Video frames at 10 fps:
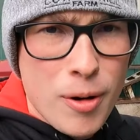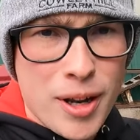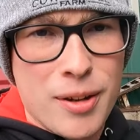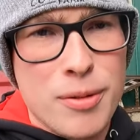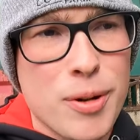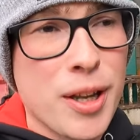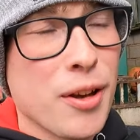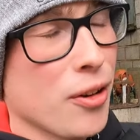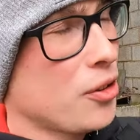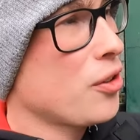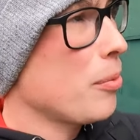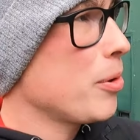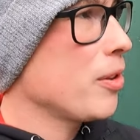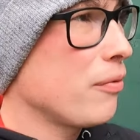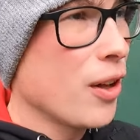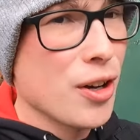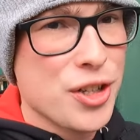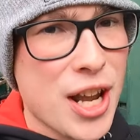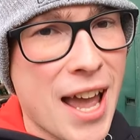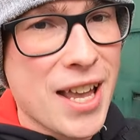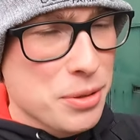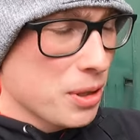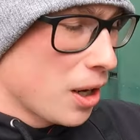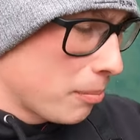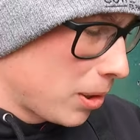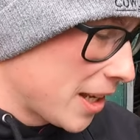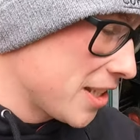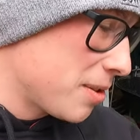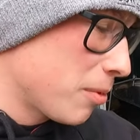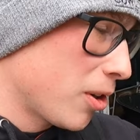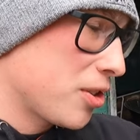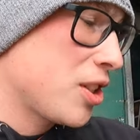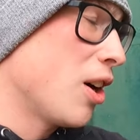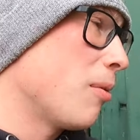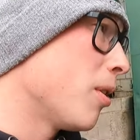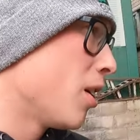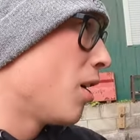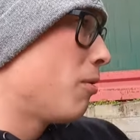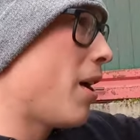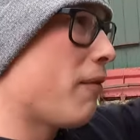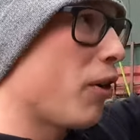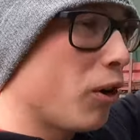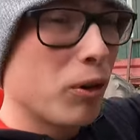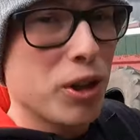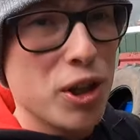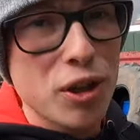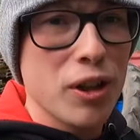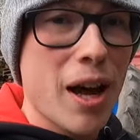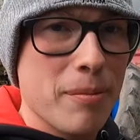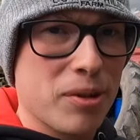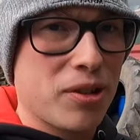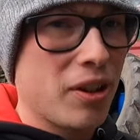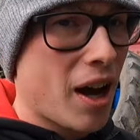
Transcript: worry, we're not stopping the vlogs yet as we've got plenty more to come. We have all the ewe lambs to